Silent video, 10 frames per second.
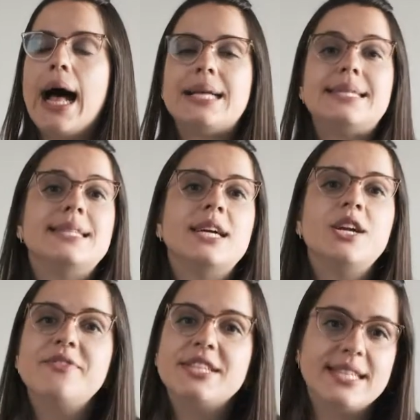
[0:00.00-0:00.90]

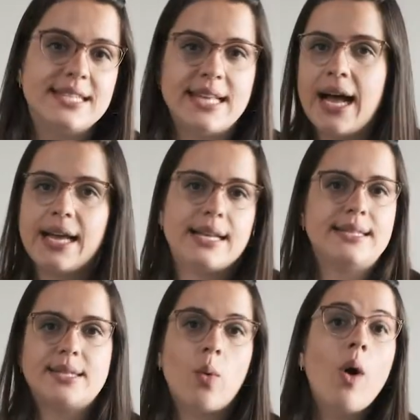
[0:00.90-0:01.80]
service design, and
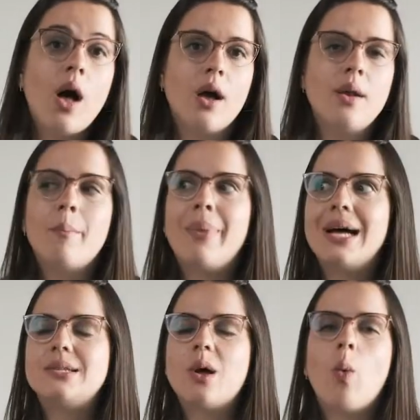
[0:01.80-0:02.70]
so on,
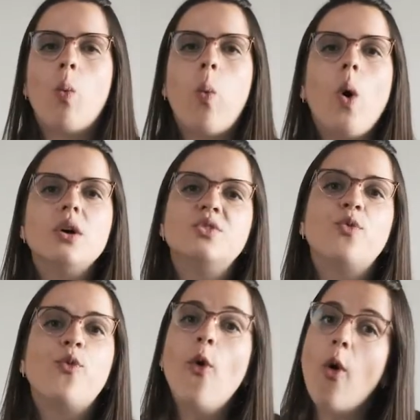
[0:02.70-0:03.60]
but what
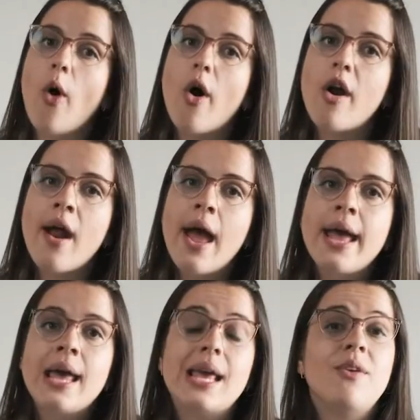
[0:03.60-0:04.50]
for
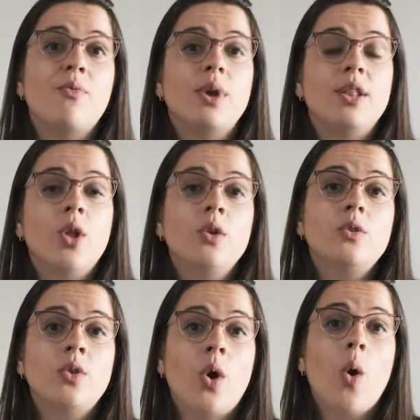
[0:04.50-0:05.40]
if we
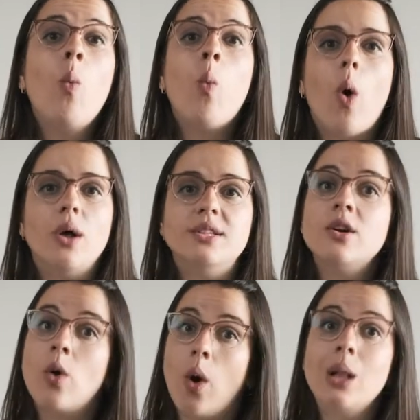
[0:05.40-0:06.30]
don't know what the
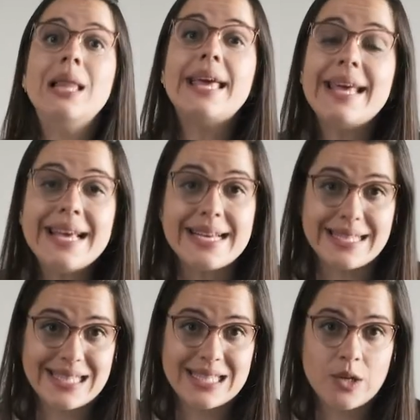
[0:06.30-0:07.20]
goal
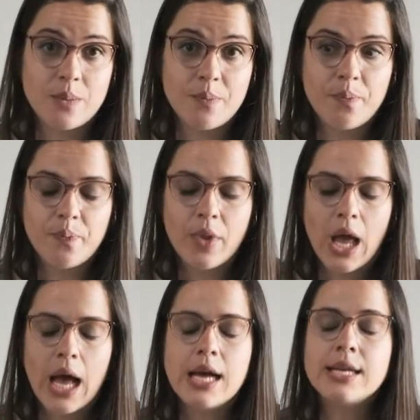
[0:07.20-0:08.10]
is?
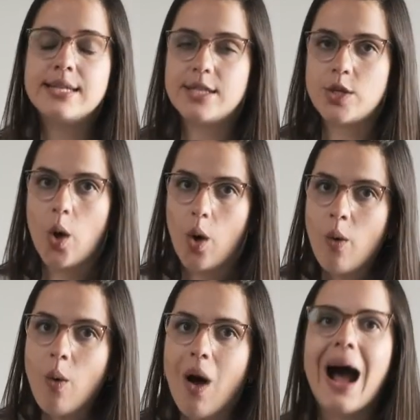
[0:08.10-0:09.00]

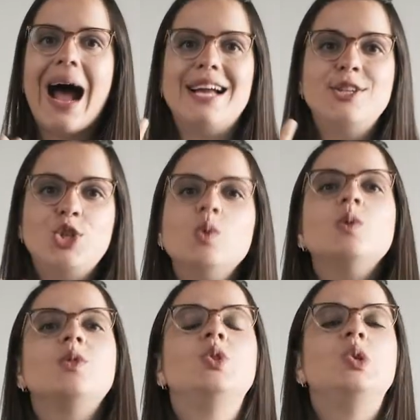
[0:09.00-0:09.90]
So I
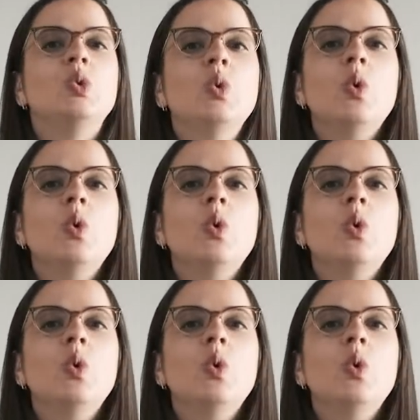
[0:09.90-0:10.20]
choose 2